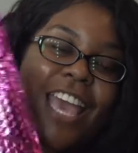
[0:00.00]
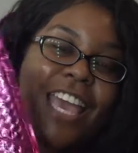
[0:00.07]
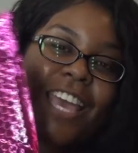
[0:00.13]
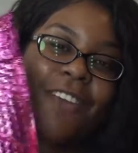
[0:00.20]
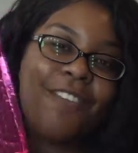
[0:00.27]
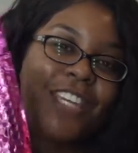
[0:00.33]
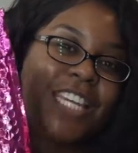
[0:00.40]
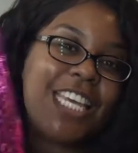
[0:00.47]

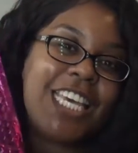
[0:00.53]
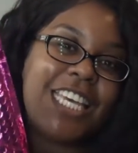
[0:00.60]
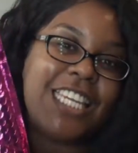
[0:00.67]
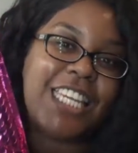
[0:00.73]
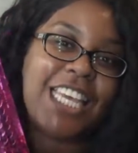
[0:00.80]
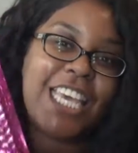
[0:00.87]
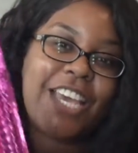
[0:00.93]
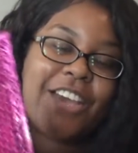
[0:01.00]
Ipsy
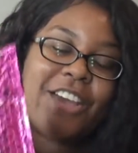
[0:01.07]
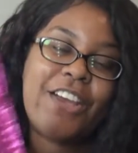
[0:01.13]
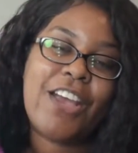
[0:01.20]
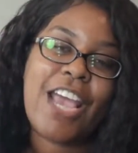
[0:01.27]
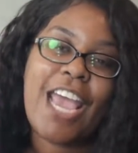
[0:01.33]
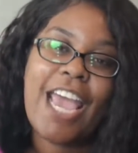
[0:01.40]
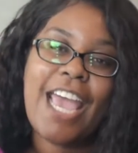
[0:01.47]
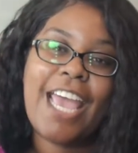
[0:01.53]
is
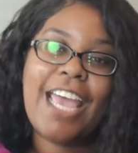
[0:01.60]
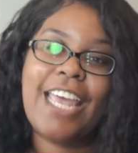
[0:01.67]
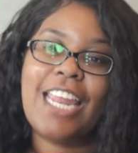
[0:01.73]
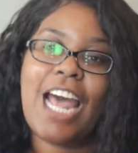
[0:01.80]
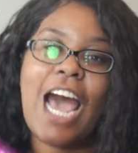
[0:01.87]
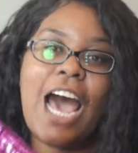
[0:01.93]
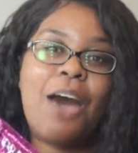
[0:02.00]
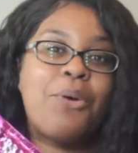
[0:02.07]
here, and
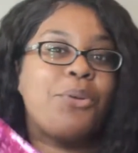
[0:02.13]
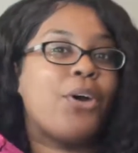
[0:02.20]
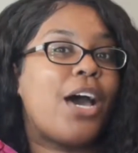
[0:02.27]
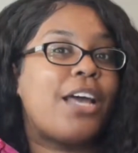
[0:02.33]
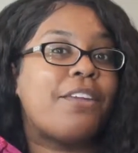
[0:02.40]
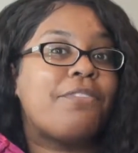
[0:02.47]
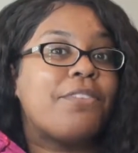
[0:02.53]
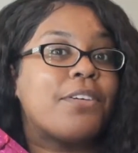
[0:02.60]
I don't know
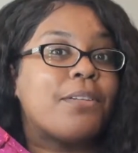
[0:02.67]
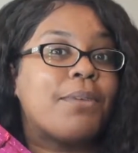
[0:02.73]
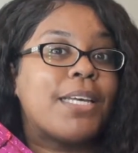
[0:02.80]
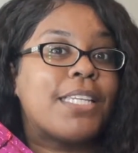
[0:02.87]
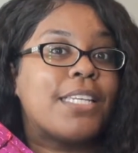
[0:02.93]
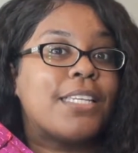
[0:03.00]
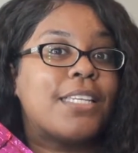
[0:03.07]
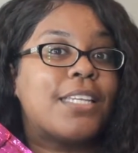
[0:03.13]
how to feel
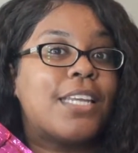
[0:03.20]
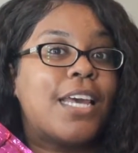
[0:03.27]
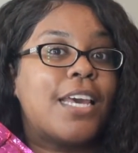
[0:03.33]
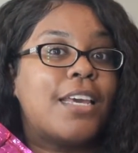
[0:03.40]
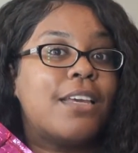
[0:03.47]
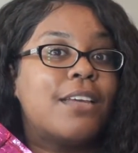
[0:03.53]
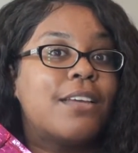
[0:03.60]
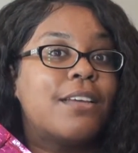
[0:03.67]
about this
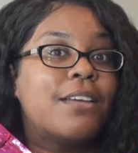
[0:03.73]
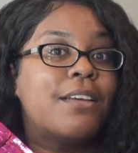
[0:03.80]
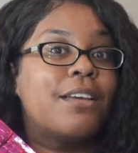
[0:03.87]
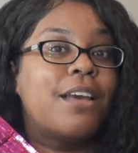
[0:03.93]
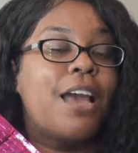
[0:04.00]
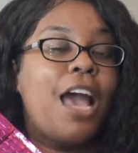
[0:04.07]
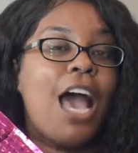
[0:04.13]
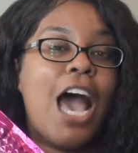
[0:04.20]
today.
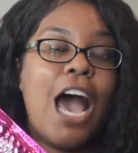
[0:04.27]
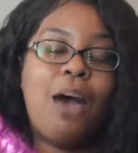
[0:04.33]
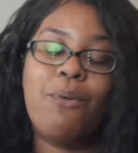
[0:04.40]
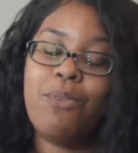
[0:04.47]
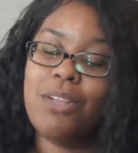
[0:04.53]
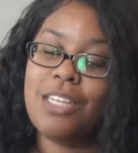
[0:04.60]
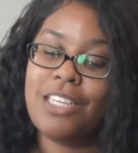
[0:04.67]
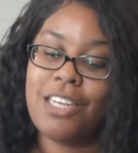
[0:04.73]
I
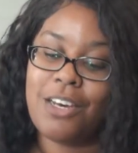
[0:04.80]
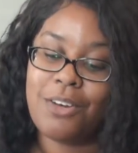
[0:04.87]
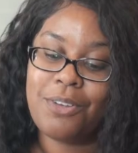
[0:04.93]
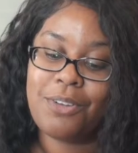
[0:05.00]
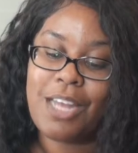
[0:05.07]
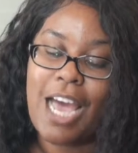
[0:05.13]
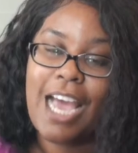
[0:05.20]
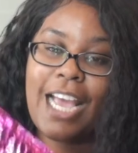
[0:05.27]
really
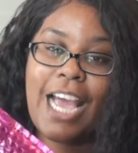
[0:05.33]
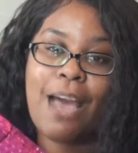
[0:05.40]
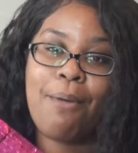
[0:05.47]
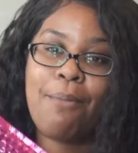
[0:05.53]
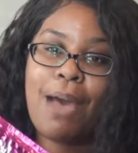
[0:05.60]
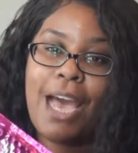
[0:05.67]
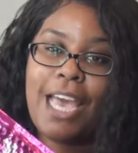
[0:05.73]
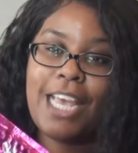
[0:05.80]
don't. I
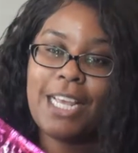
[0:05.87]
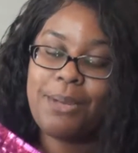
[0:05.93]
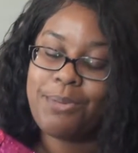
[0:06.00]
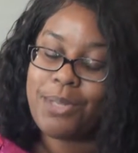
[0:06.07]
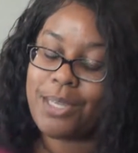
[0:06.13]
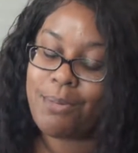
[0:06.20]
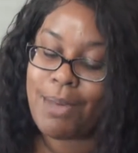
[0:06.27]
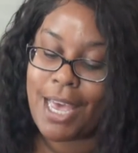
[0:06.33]
got my
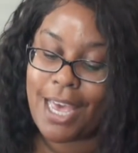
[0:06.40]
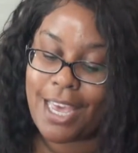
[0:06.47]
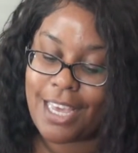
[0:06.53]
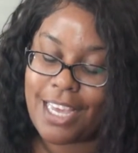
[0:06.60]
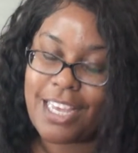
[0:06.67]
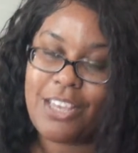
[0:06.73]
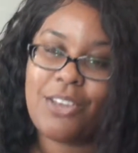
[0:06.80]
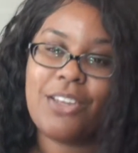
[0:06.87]
Ipsy
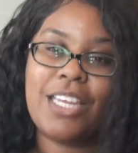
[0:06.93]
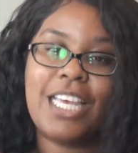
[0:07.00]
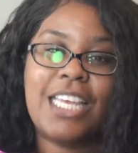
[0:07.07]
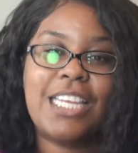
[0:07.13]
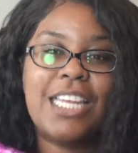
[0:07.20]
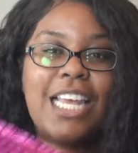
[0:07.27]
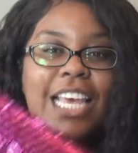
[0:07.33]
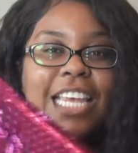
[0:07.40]
bag, and usually
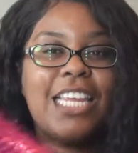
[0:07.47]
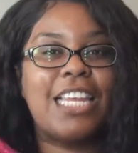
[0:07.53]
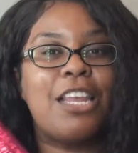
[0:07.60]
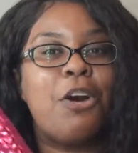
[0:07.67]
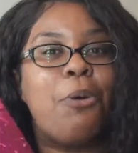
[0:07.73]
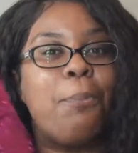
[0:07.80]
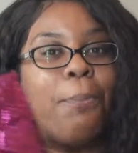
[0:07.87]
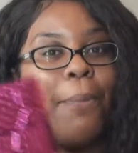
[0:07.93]
it's a
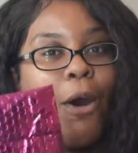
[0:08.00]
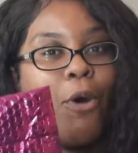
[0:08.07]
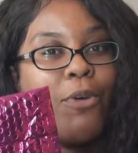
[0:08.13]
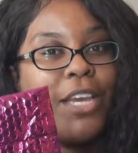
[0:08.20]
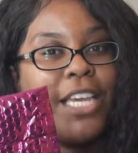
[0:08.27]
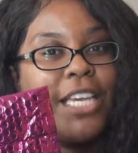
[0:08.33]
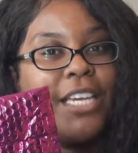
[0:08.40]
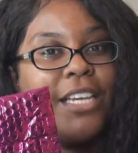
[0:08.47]
little
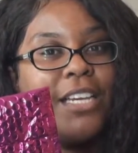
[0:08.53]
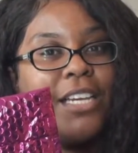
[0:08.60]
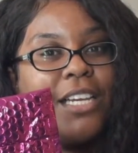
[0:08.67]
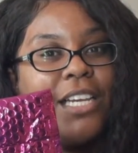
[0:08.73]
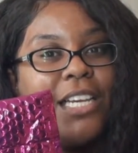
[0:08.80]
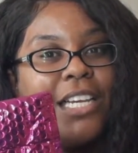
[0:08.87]
bulky.